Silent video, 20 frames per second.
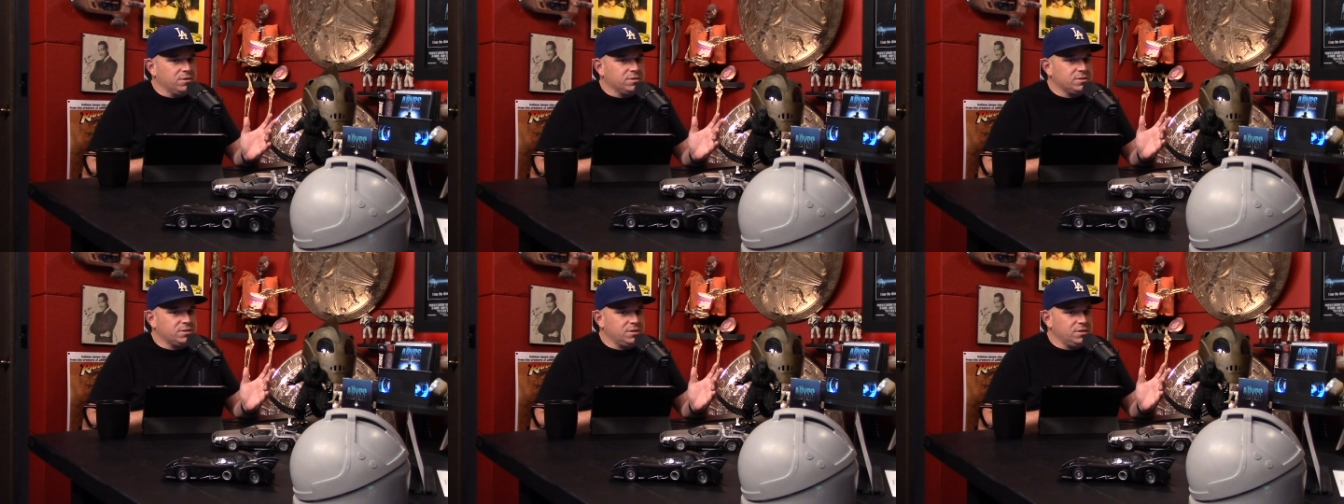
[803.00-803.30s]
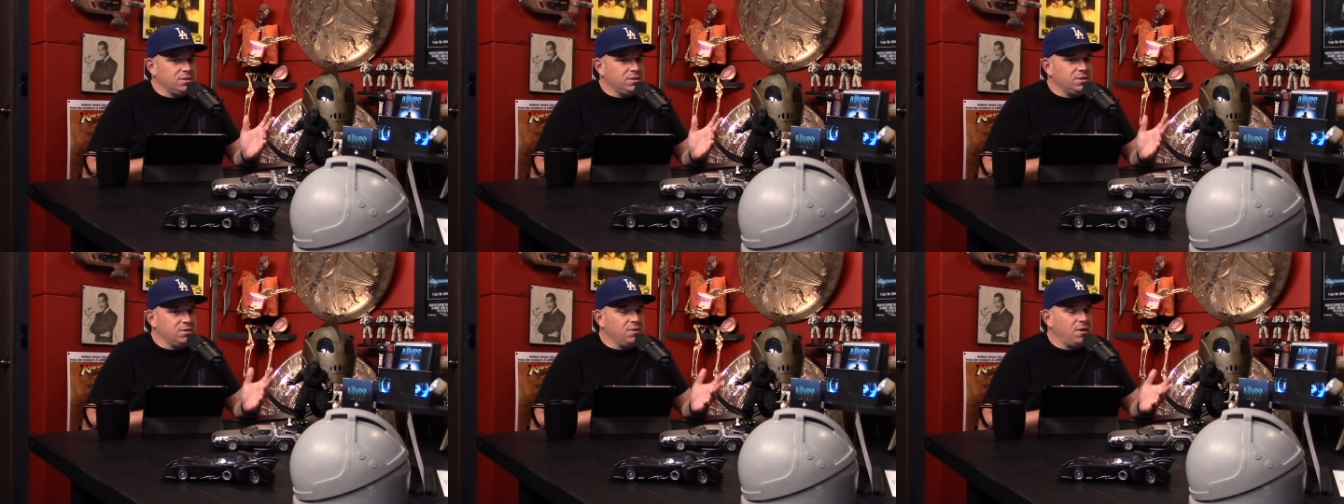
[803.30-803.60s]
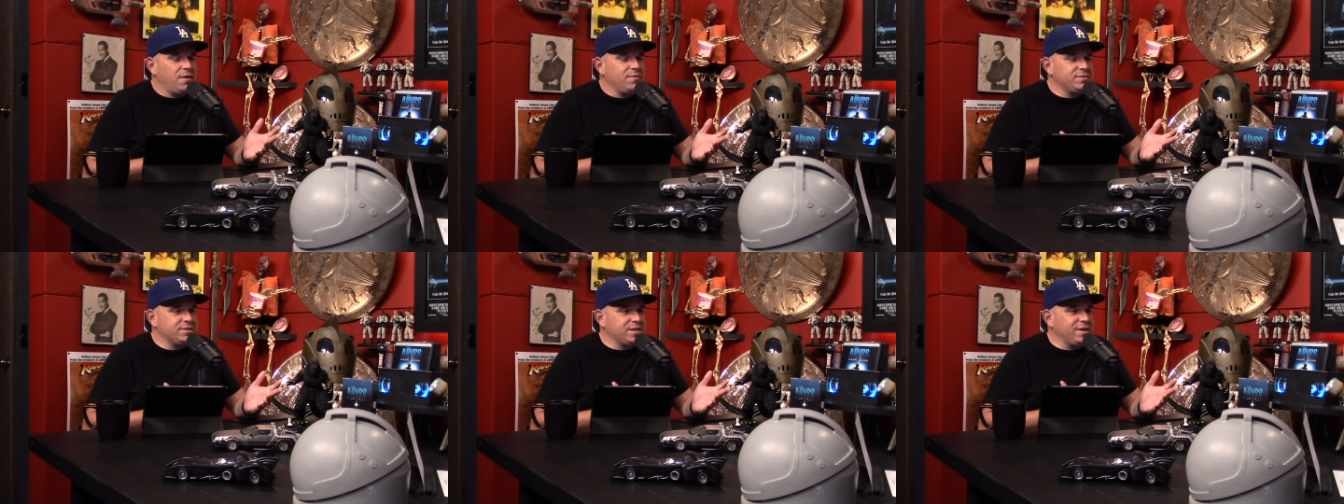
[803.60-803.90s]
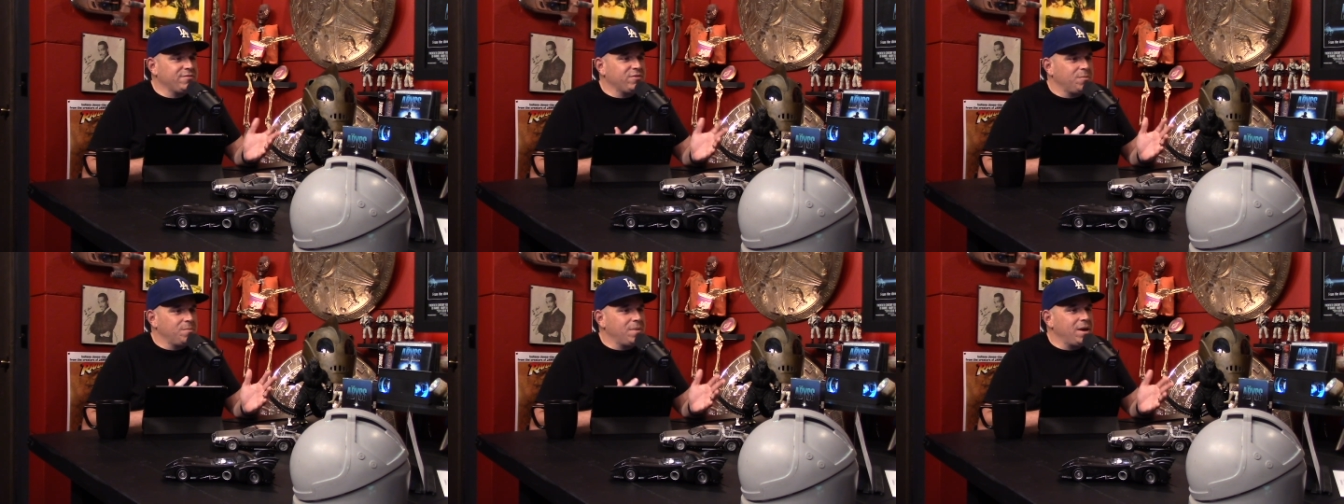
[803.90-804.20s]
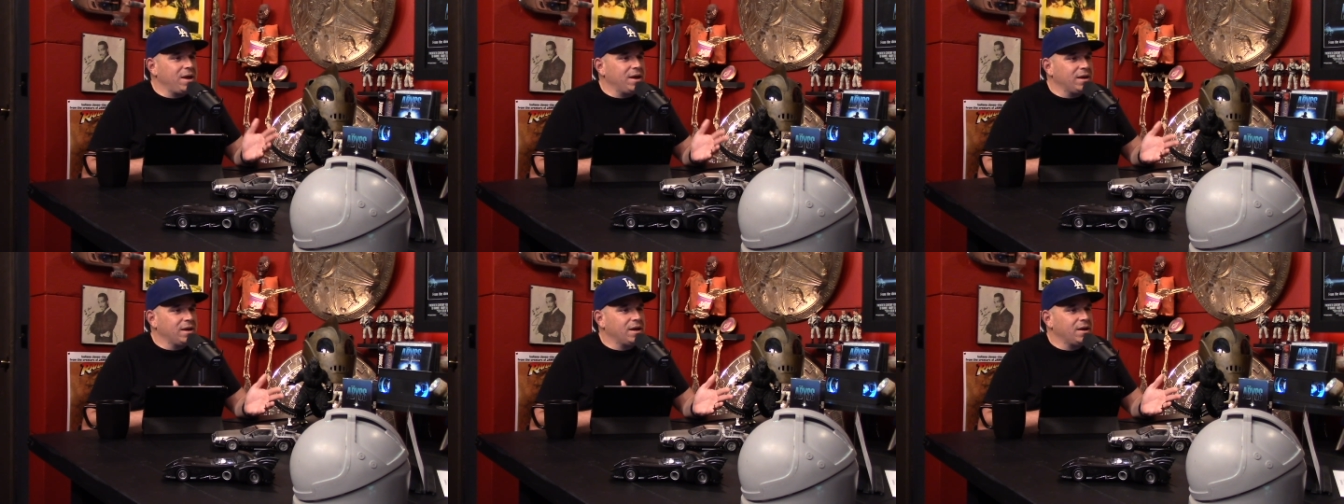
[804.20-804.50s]
you obviously have your
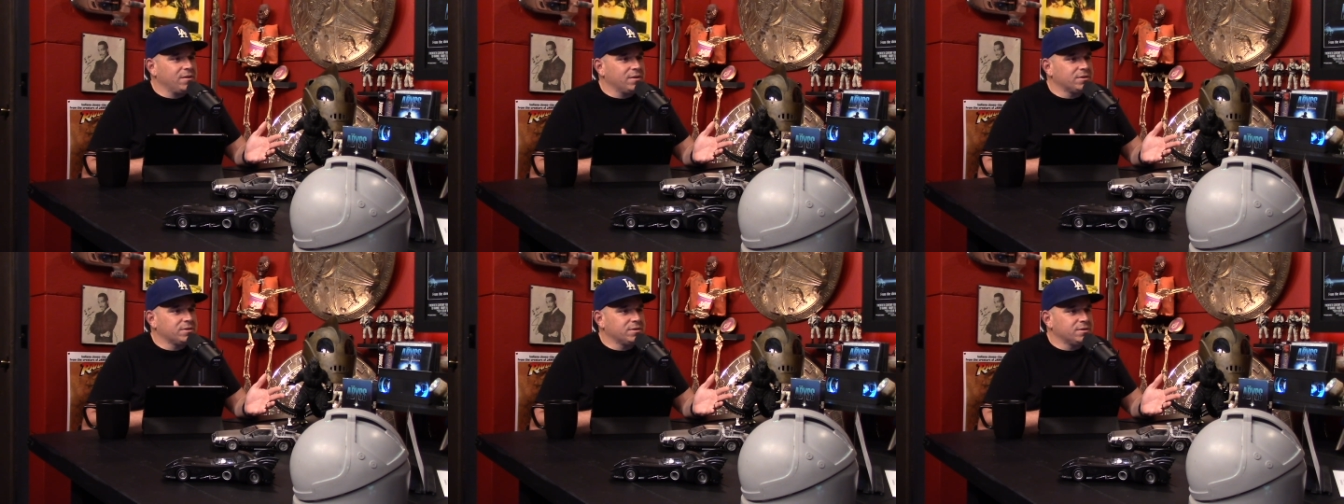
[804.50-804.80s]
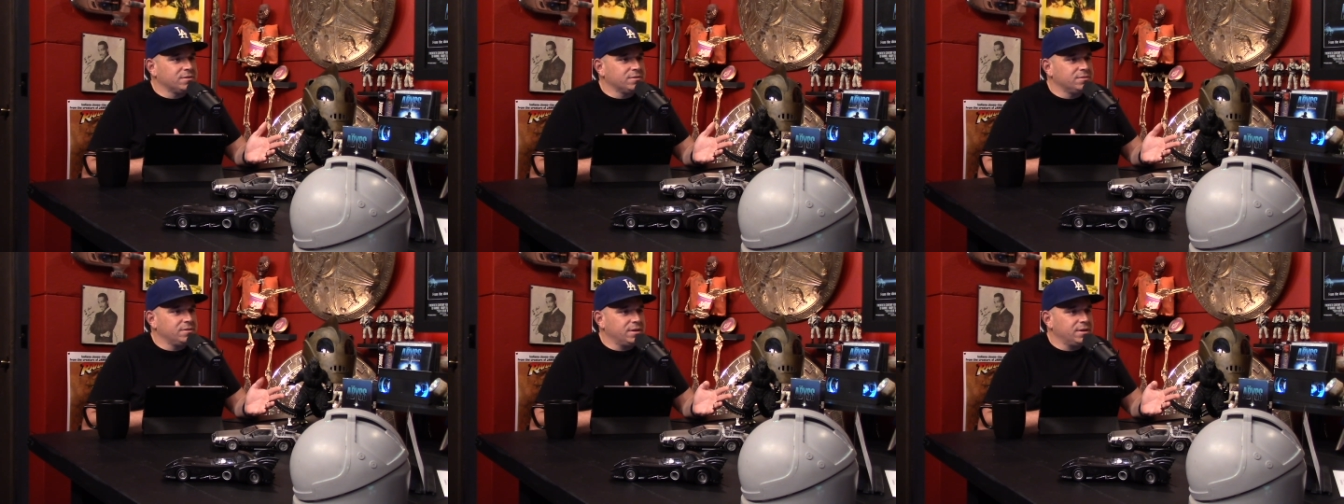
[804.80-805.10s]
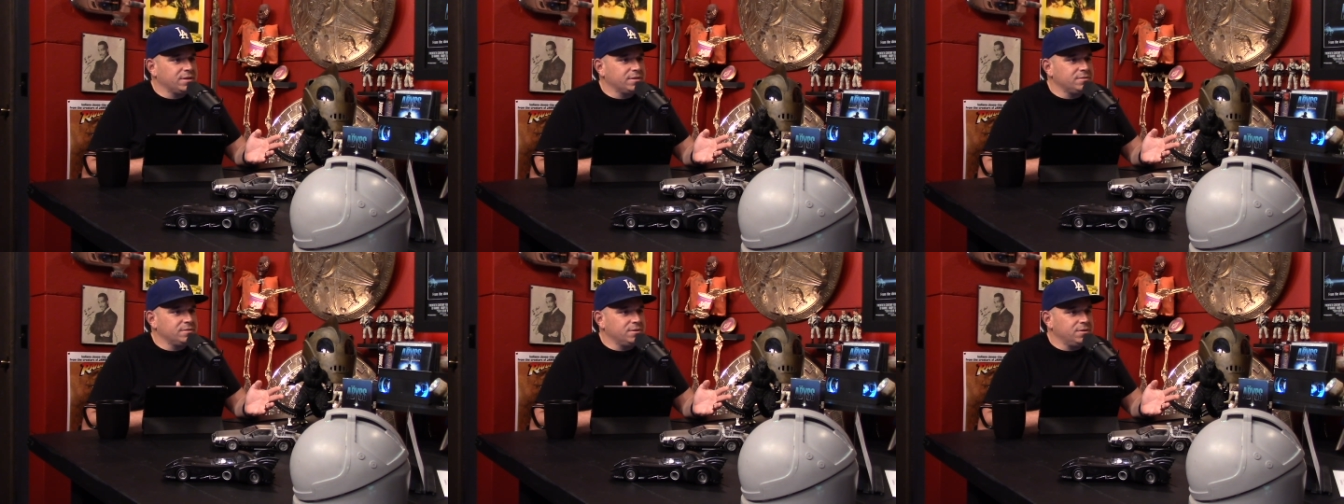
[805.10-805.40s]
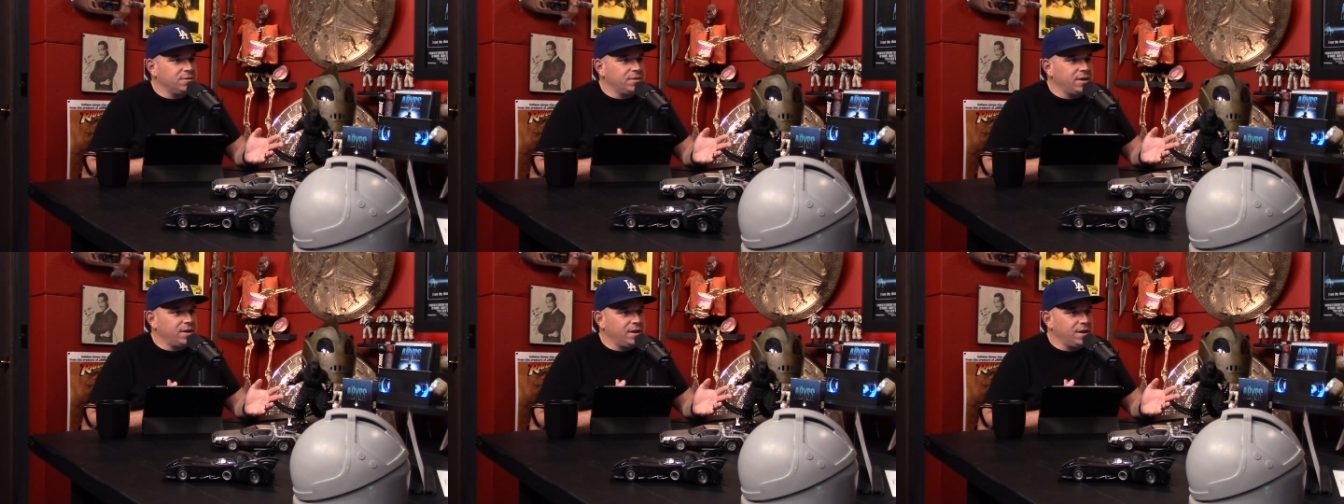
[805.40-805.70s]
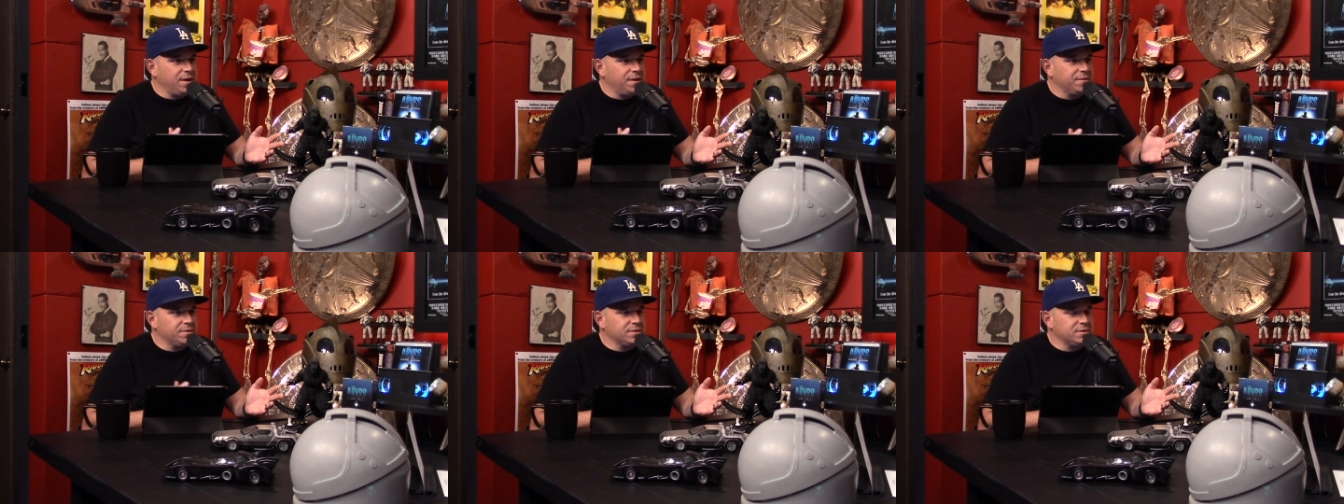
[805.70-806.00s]
main character, like, Ed
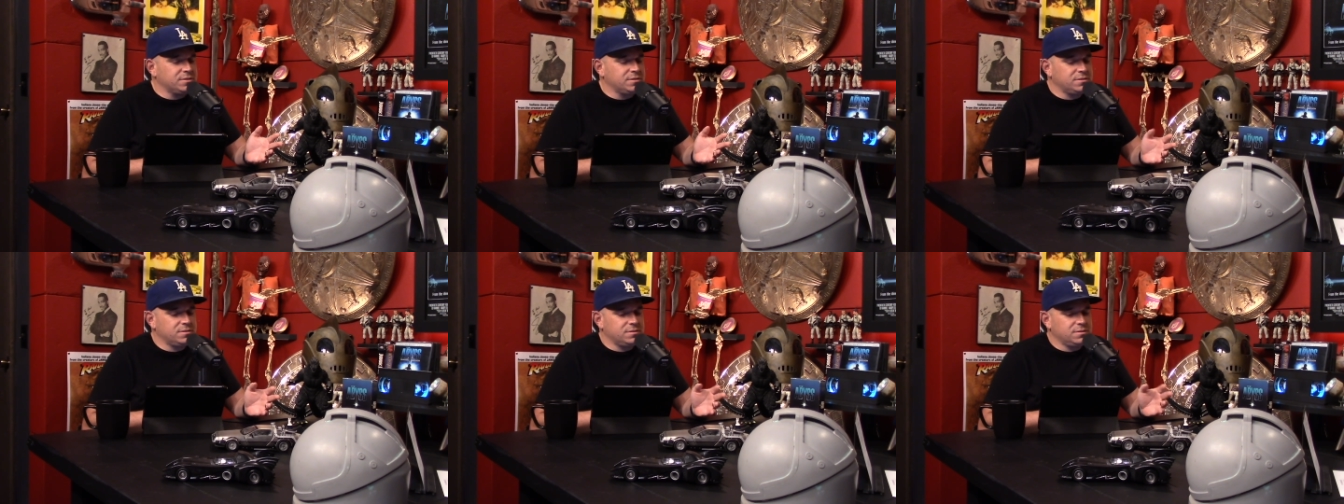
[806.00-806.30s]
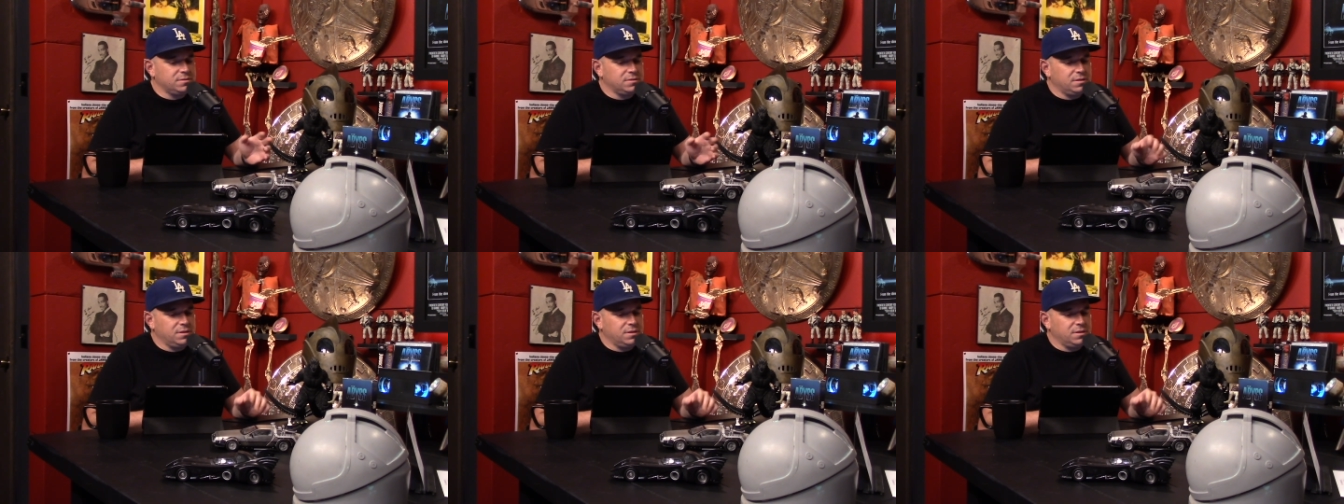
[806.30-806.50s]
Harris,